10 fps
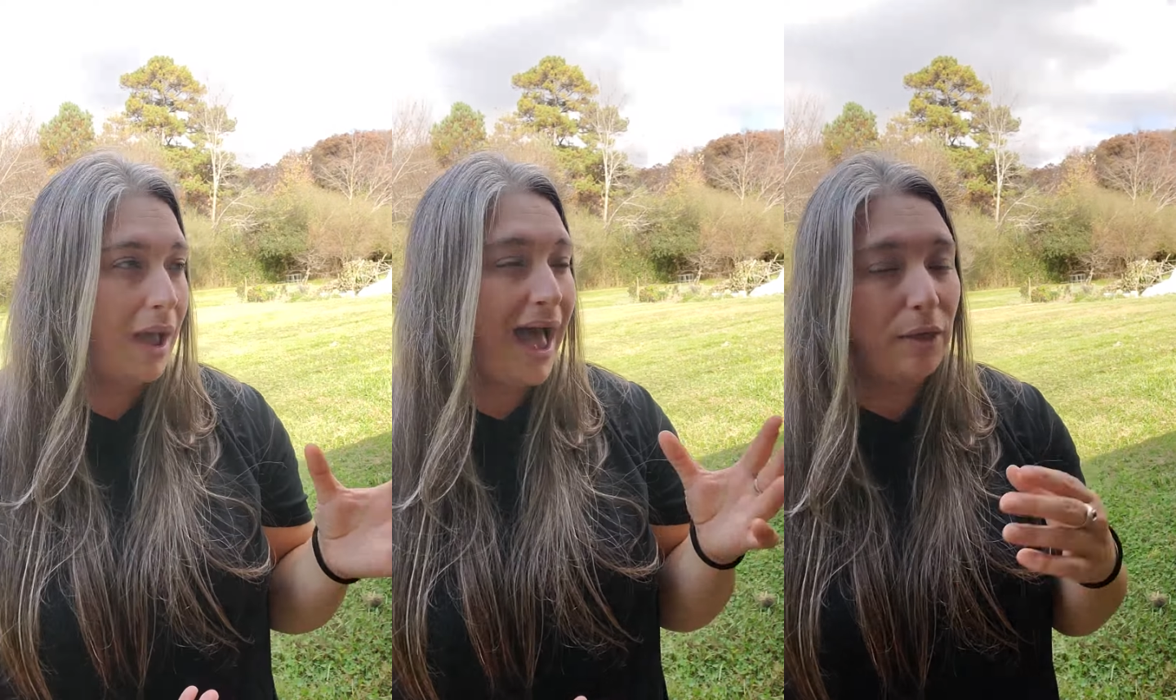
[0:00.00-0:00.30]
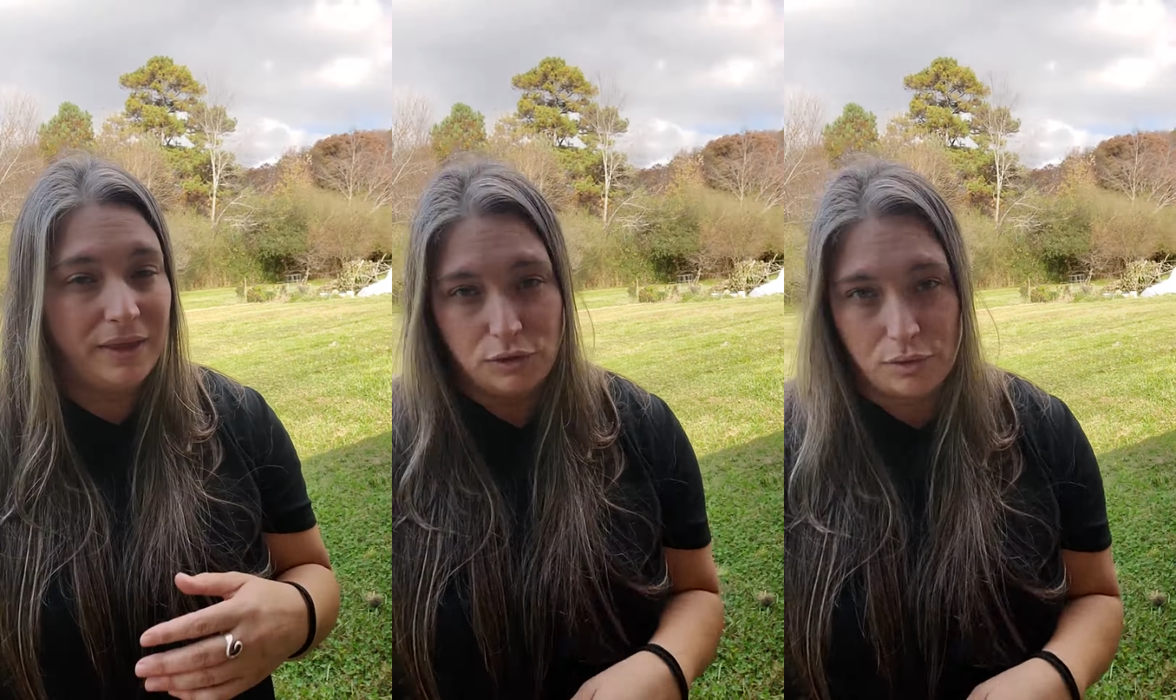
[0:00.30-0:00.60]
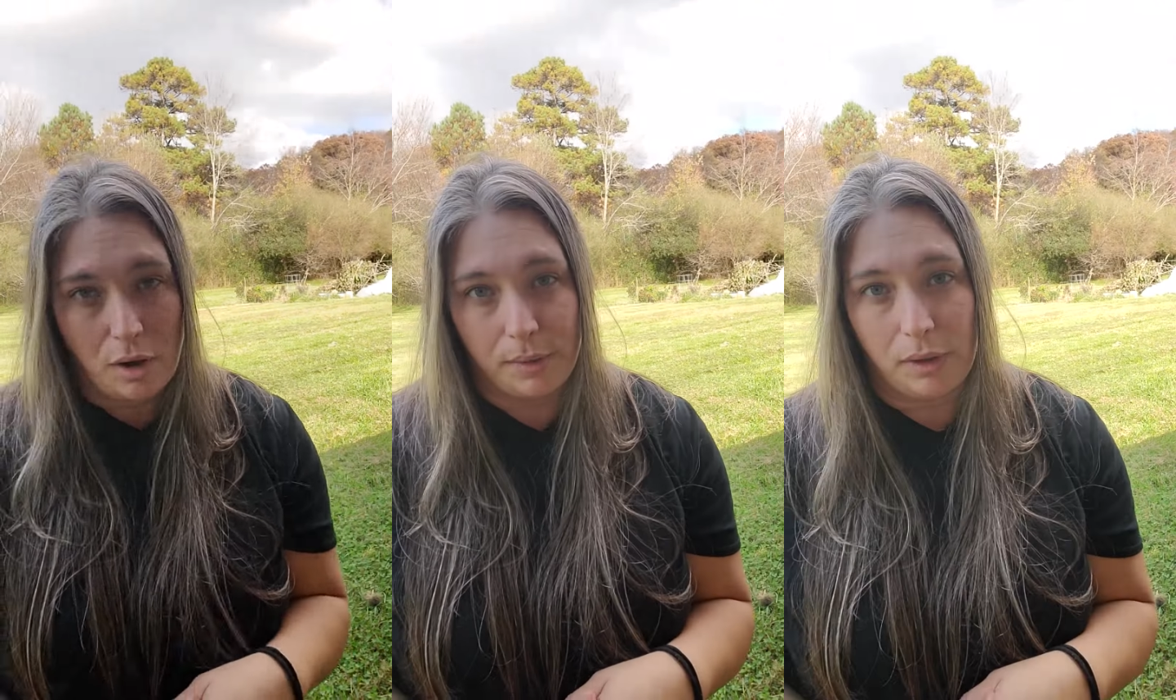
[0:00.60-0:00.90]
how things
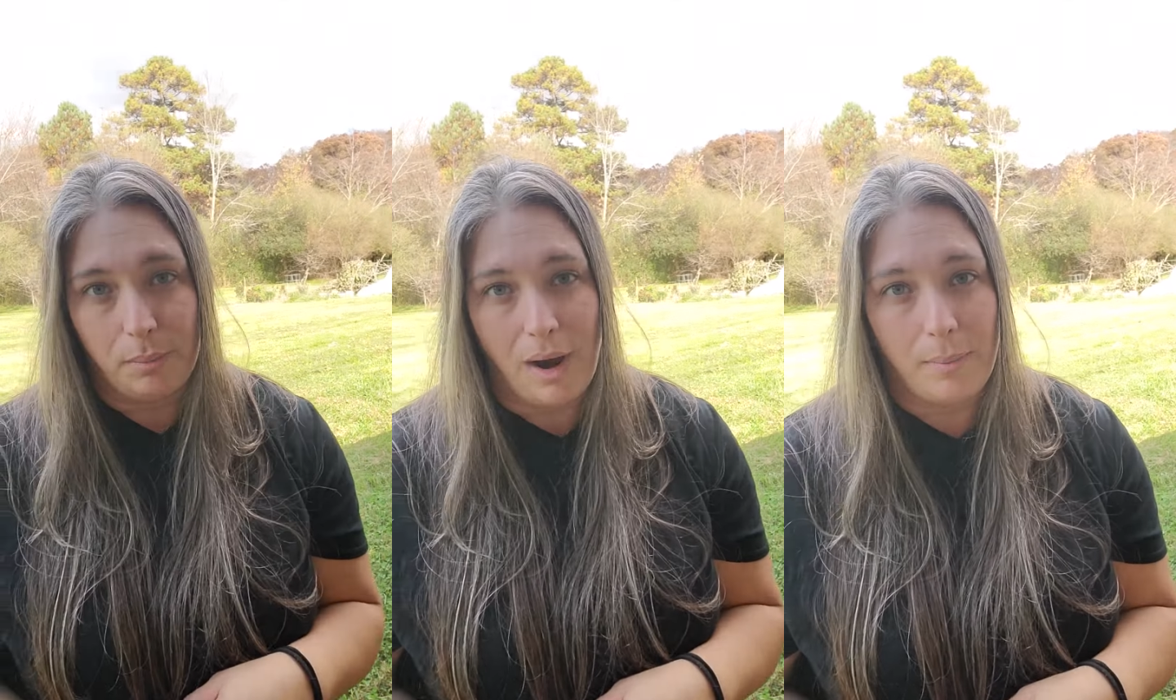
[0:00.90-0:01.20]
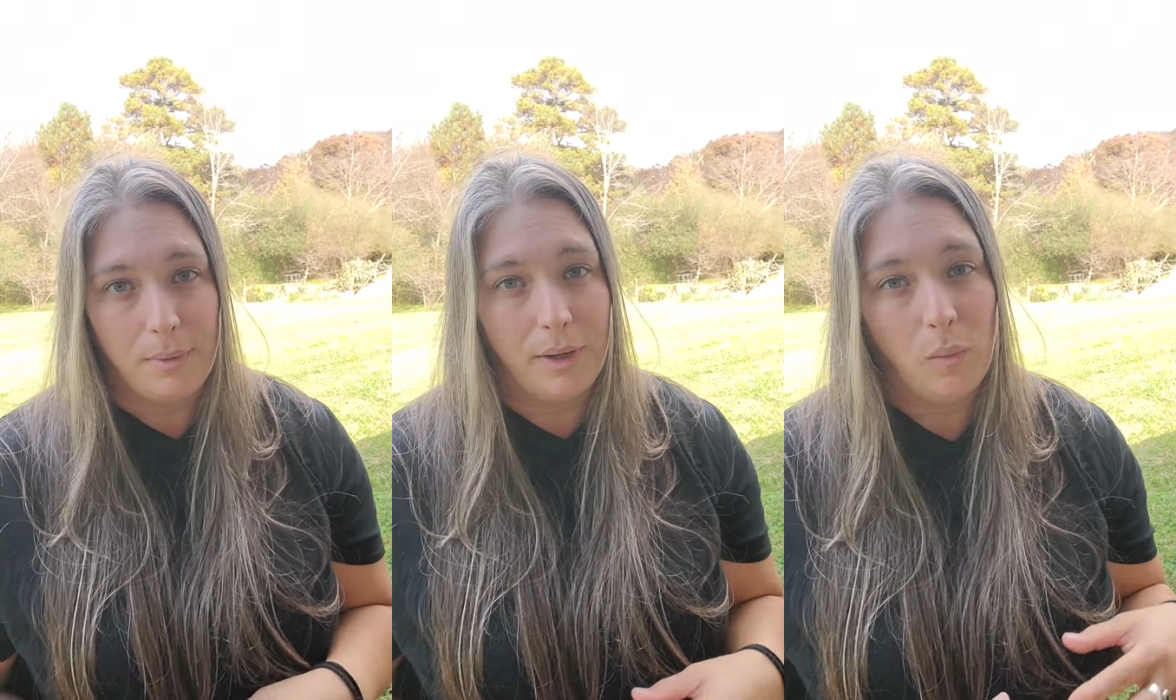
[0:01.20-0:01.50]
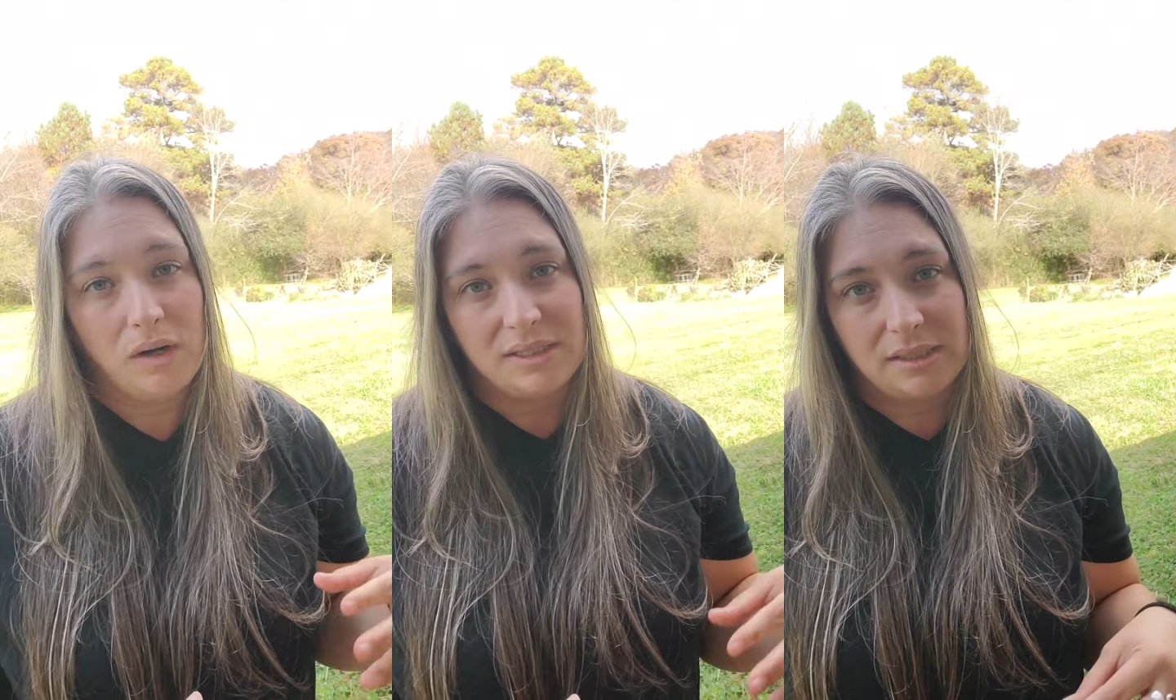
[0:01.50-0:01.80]
grow on our property,
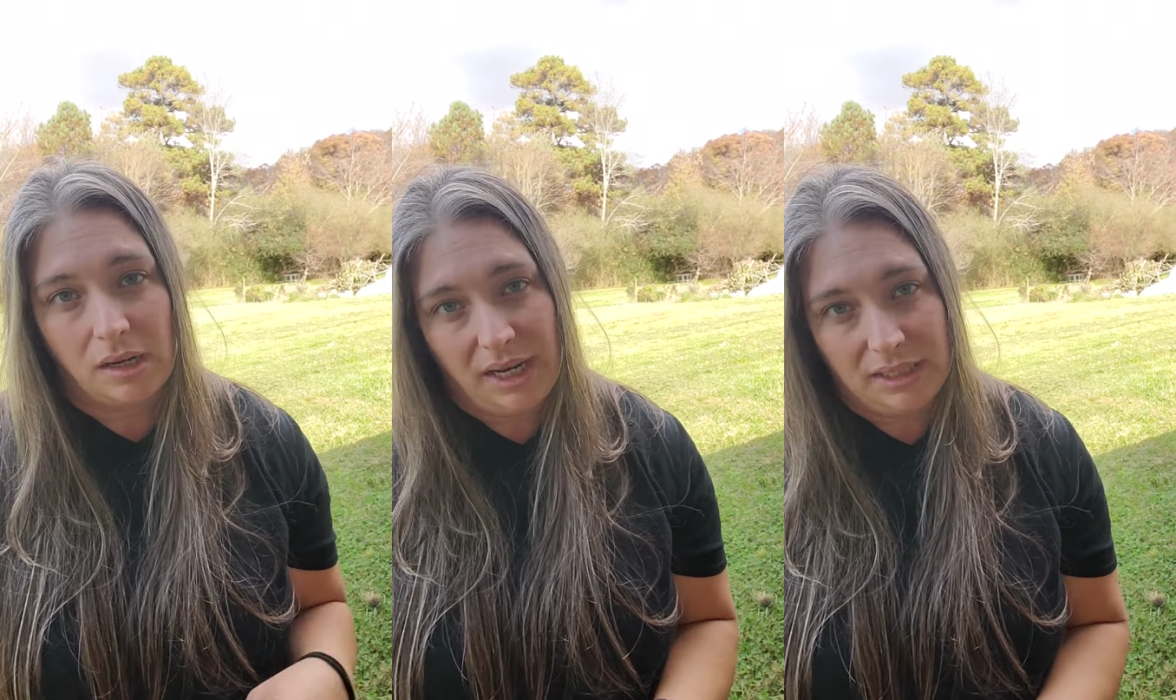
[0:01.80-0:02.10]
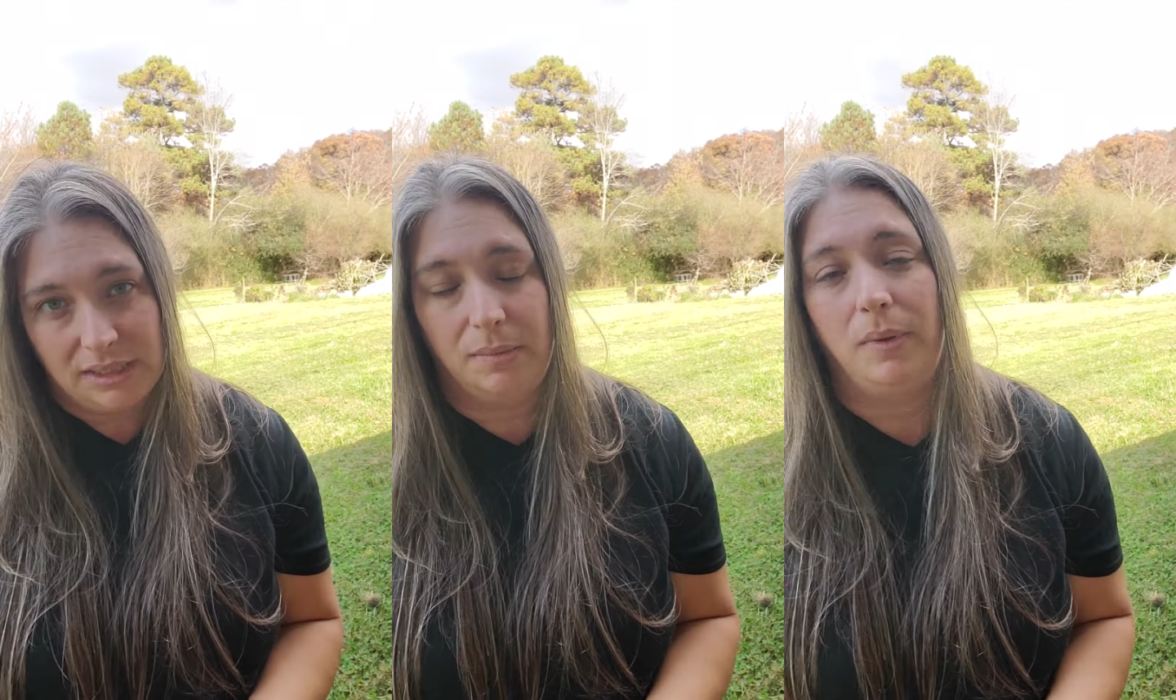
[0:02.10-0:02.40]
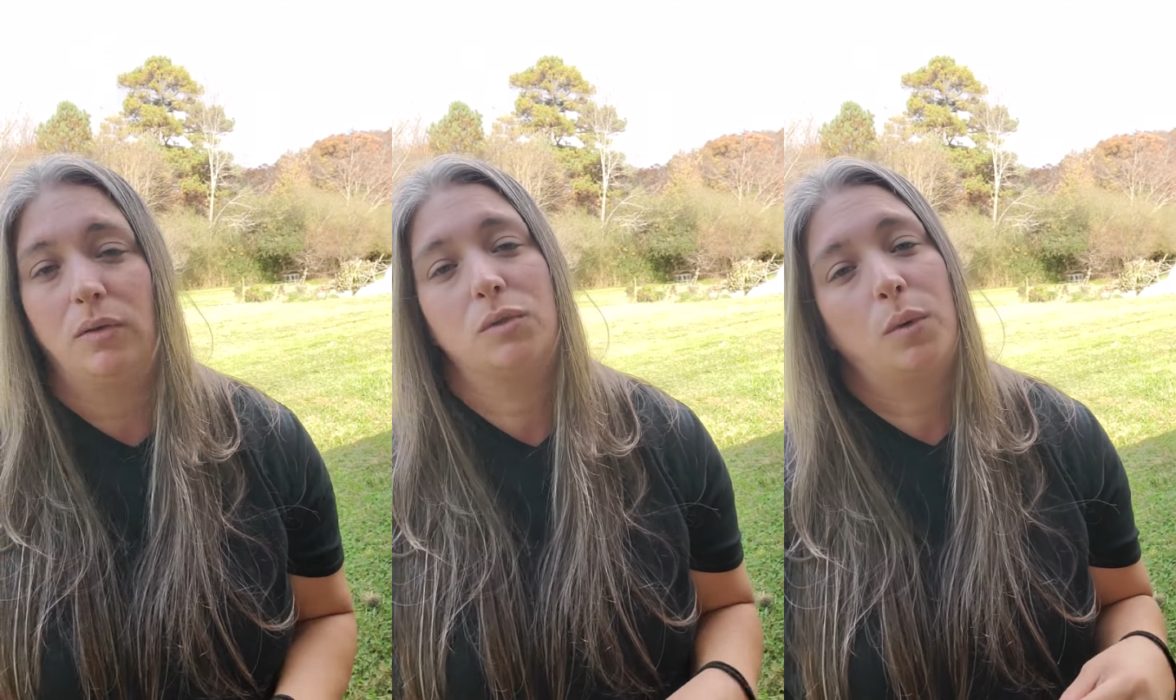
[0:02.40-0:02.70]
where the sun hits the most,